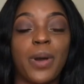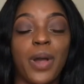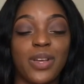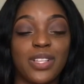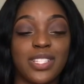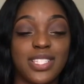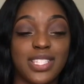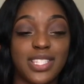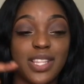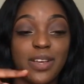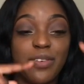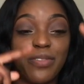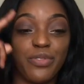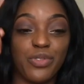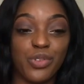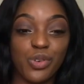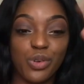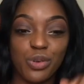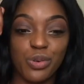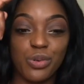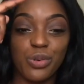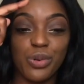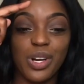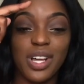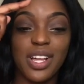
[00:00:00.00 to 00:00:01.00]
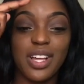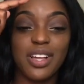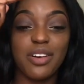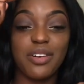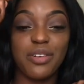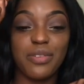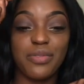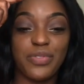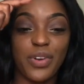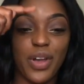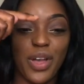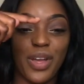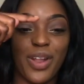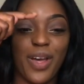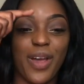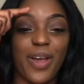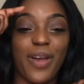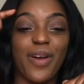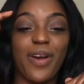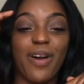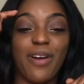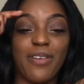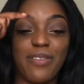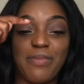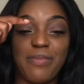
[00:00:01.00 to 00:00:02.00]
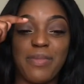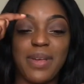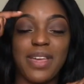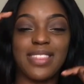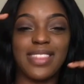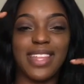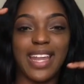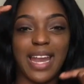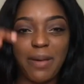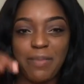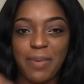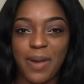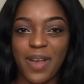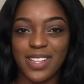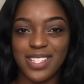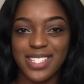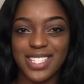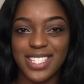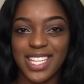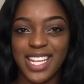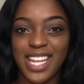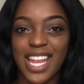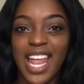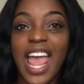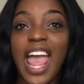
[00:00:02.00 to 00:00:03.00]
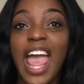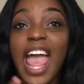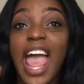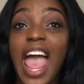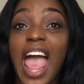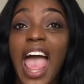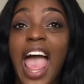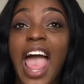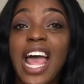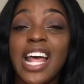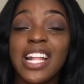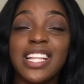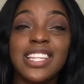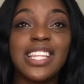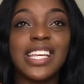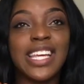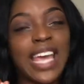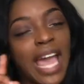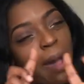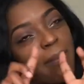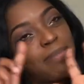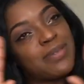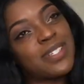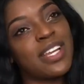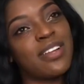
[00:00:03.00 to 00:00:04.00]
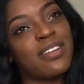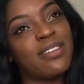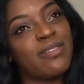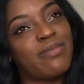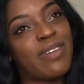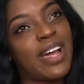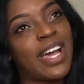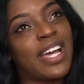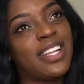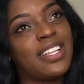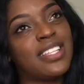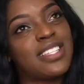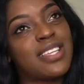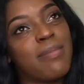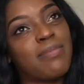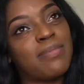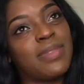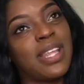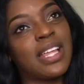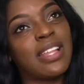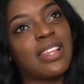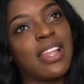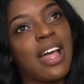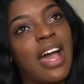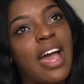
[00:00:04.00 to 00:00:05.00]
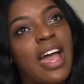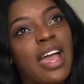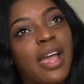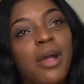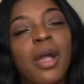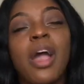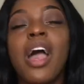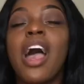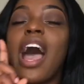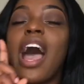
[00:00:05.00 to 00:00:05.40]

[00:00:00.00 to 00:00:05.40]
post the full photo of me that I posted, and the caption read something like,